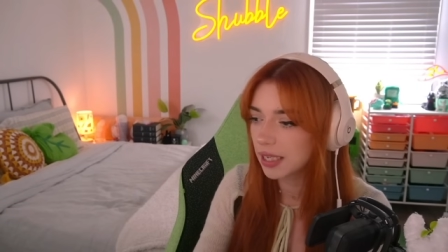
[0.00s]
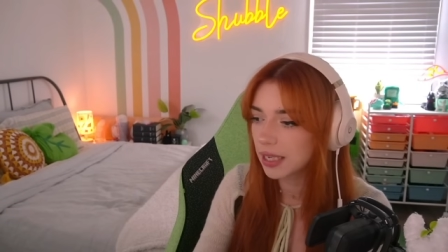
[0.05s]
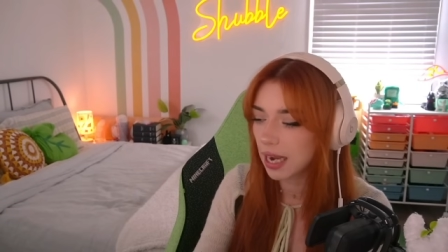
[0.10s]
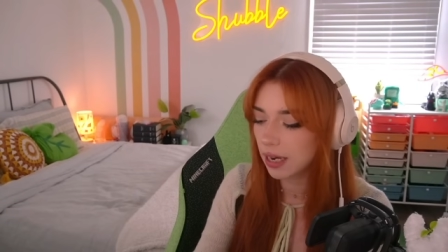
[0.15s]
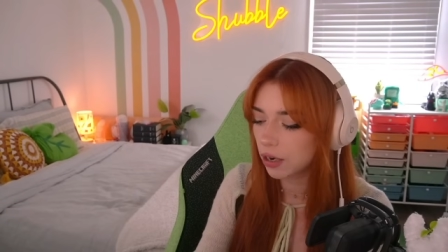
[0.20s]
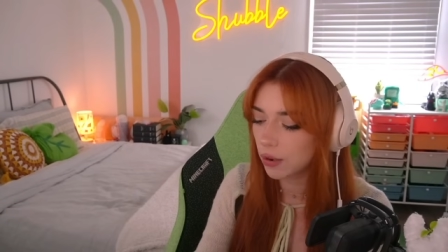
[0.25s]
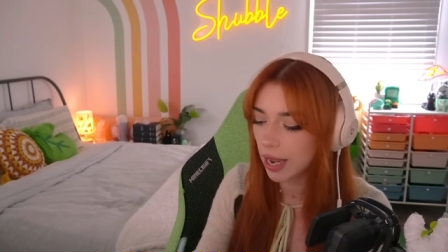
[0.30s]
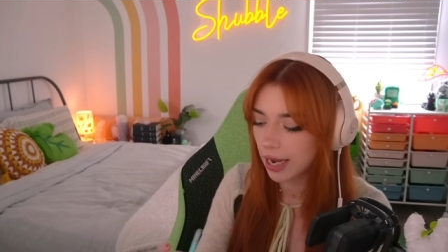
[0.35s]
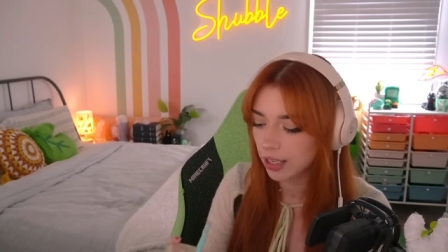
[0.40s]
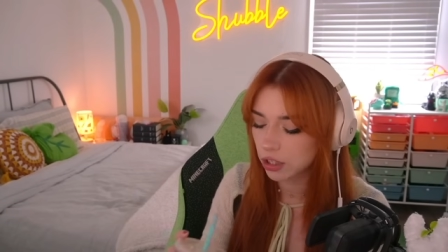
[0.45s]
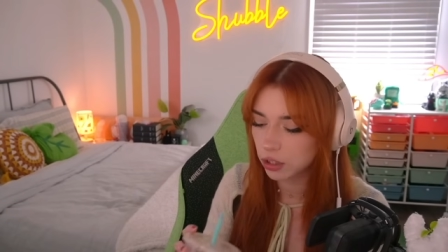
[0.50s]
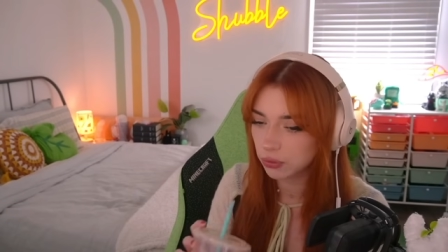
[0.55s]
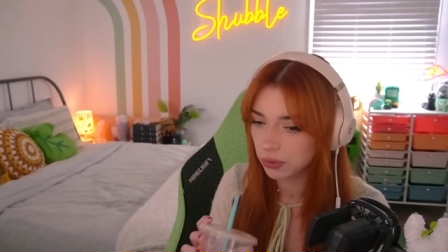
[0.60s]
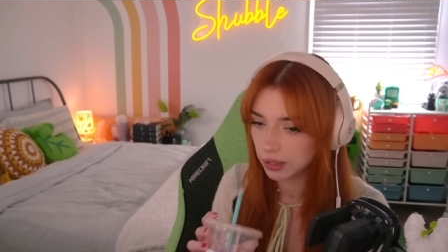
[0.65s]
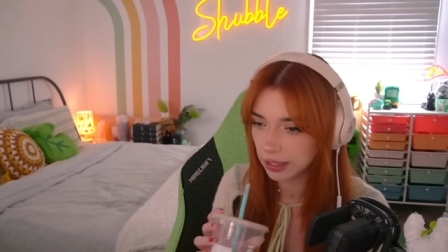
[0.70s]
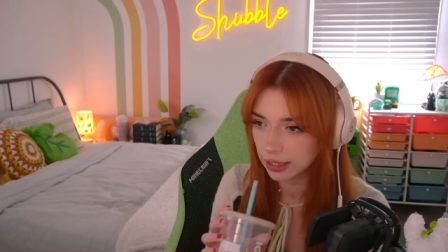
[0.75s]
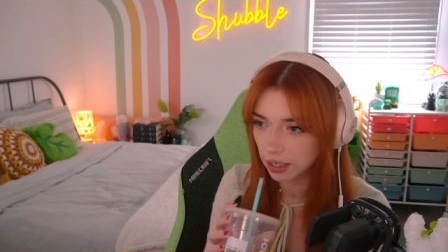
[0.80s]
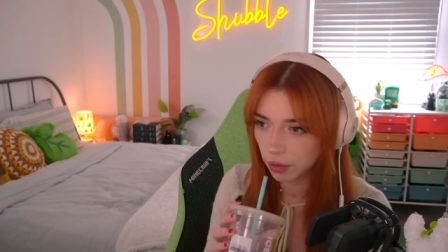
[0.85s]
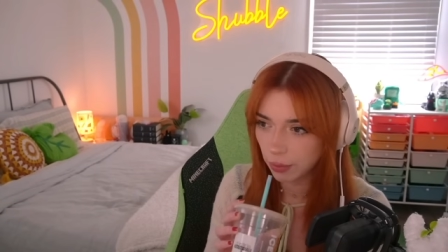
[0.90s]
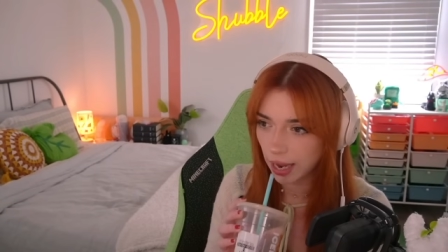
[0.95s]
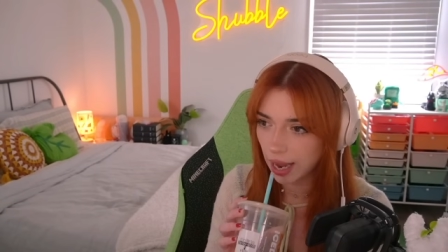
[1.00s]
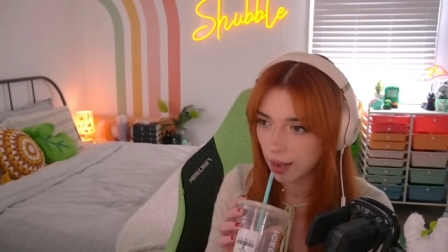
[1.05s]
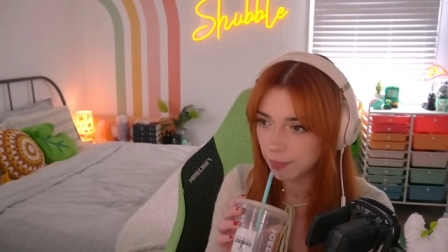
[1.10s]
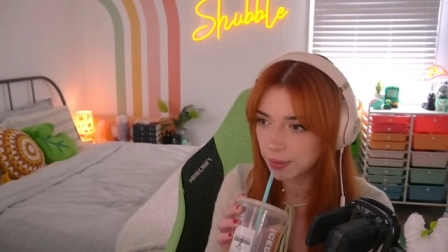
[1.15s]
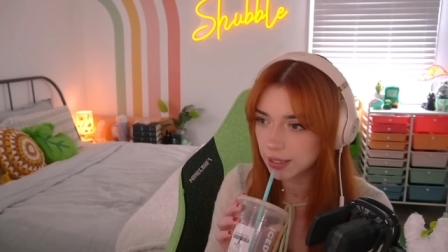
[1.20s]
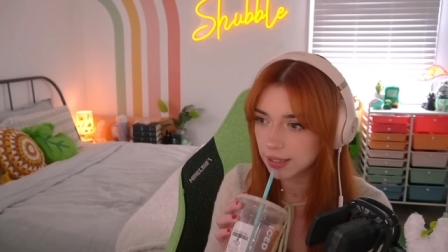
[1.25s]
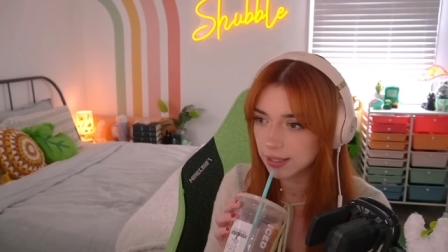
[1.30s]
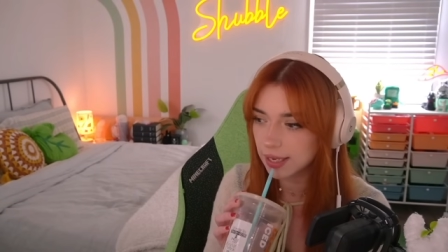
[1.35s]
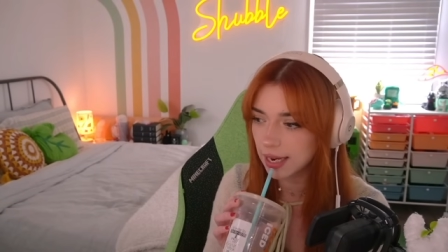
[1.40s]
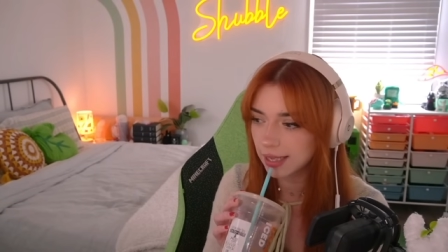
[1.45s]
I don't actually really know what
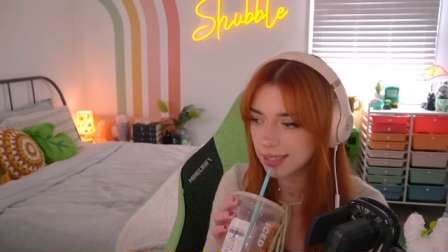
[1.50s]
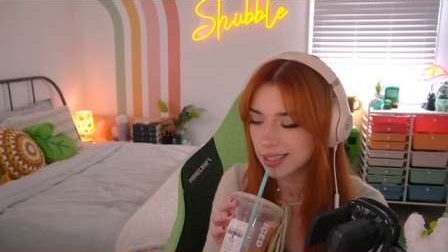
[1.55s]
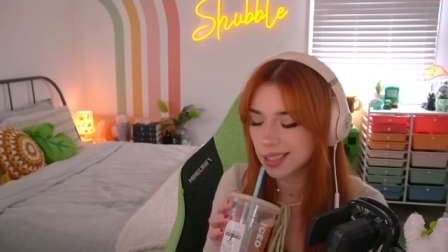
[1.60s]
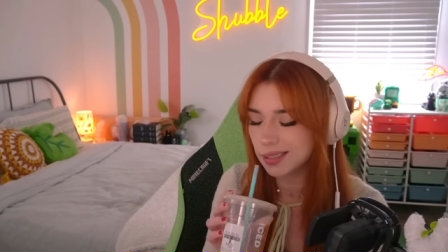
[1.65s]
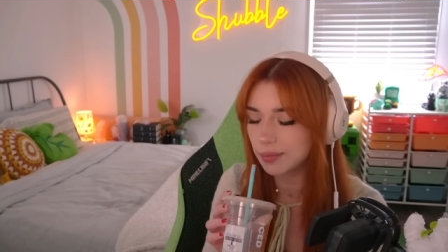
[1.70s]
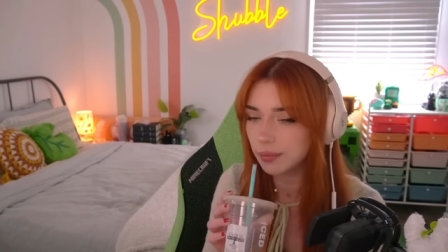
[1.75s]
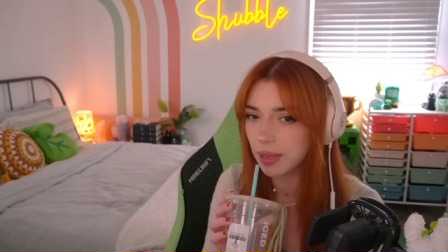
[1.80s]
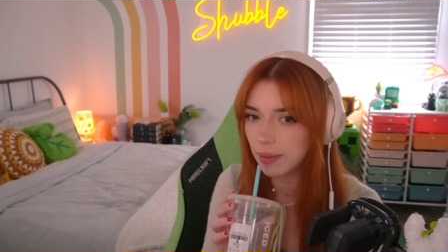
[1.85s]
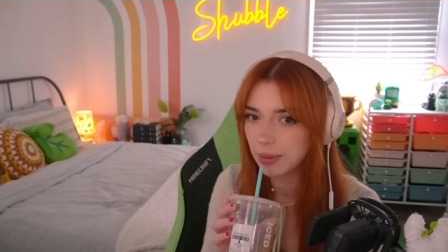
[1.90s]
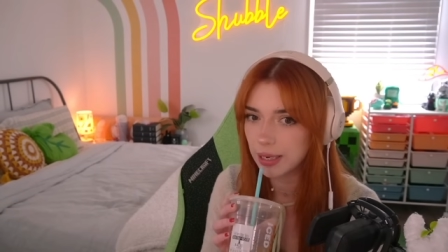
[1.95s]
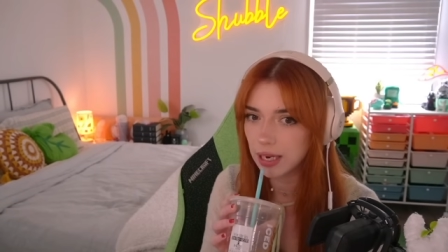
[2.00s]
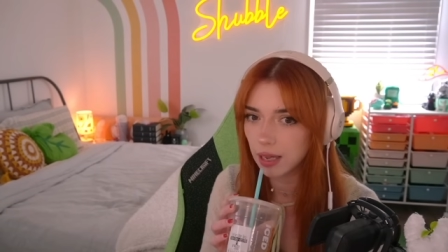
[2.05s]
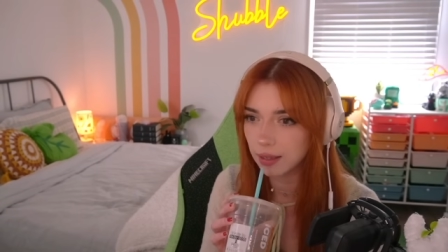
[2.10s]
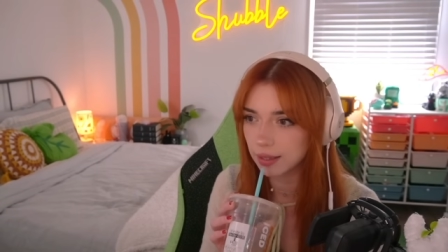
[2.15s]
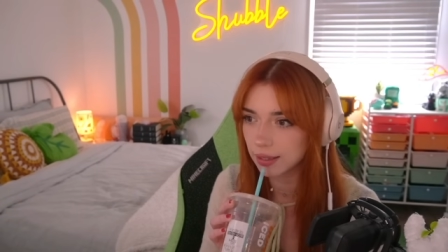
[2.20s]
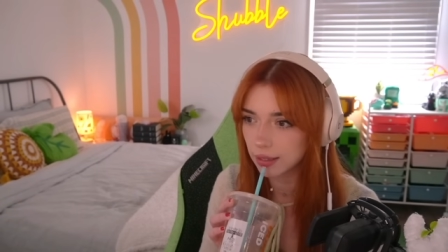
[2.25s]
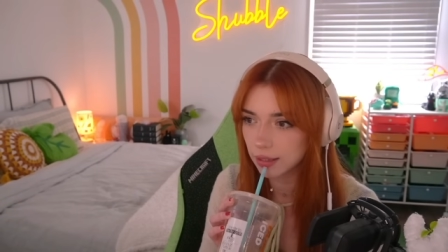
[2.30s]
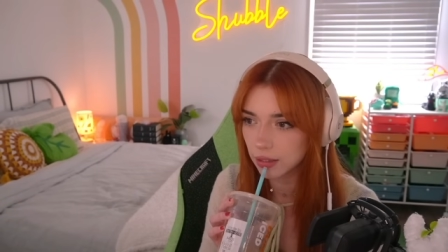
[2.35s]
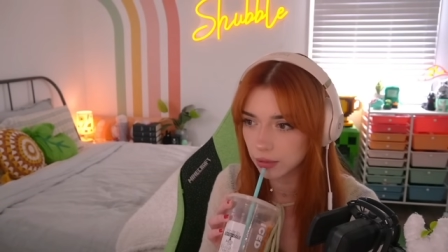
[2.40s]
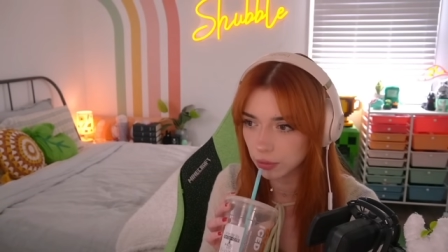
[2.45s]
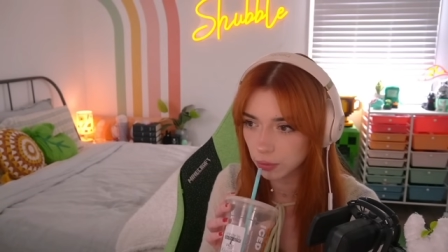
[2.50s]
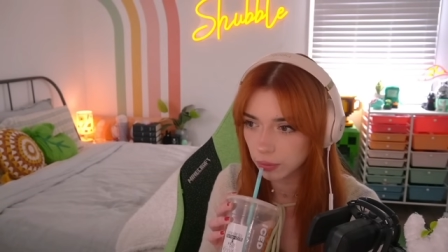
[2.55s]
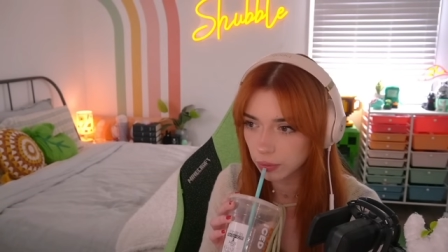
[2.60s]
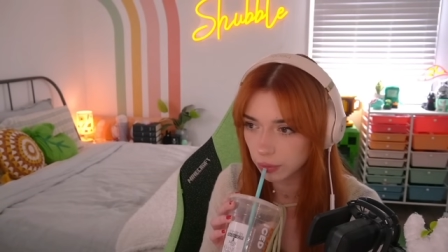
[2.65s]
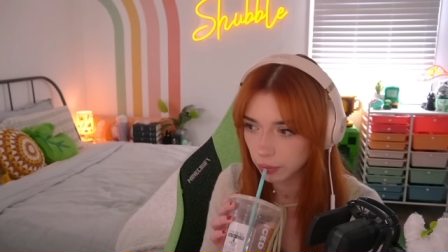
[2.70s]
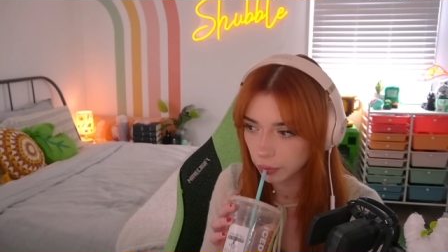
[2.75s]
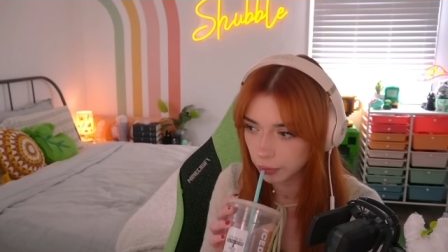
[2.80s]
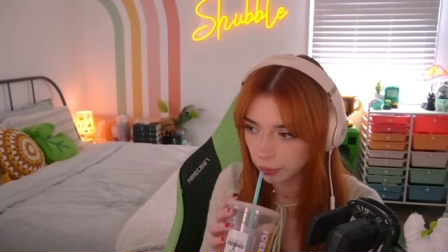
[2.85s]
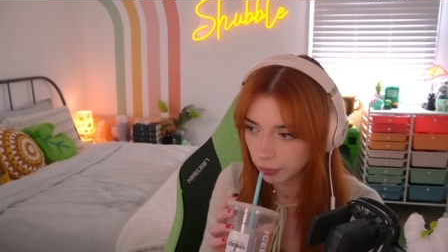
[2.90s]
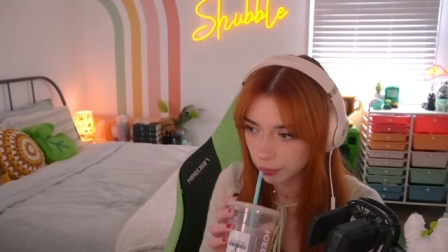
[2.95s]
happens next. Maybe nothing, because who
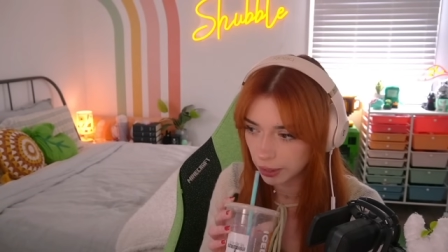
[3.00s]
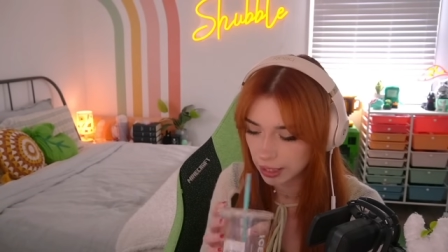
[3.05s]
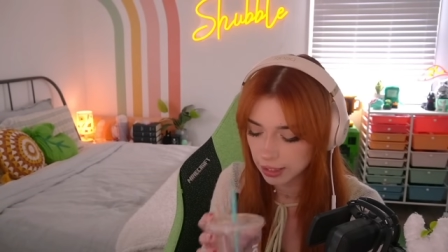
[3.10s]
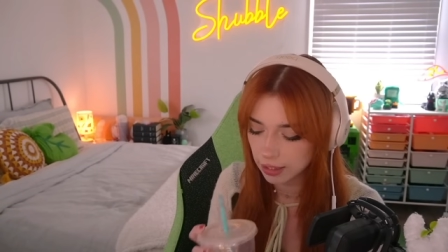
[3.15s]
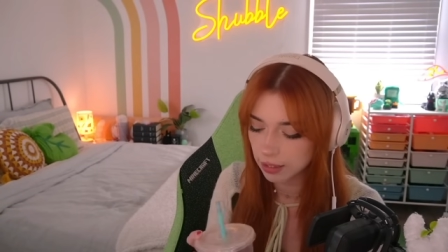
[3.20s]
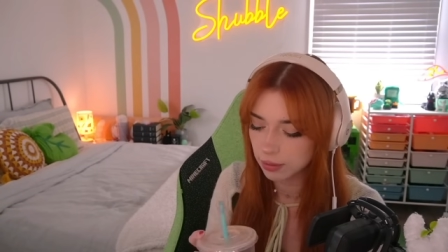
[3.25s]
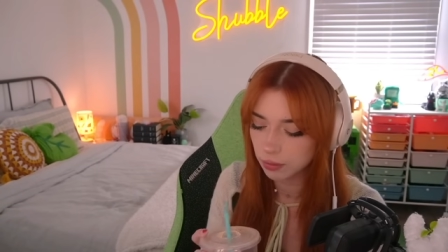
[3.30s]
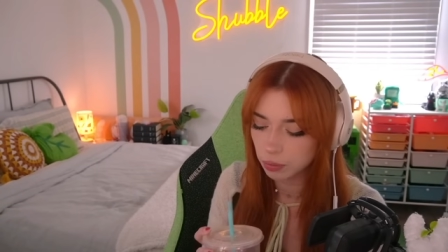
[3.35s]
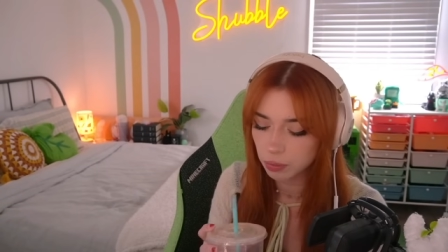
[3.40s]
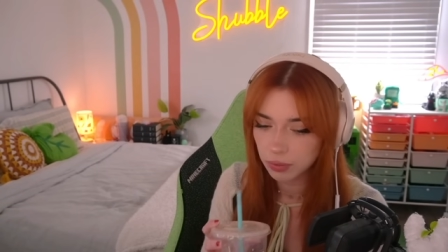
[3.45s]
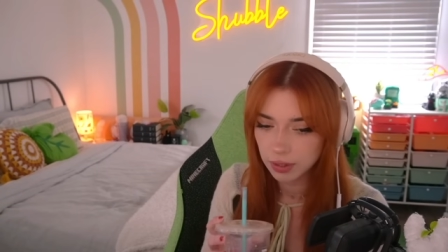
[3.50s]
are we to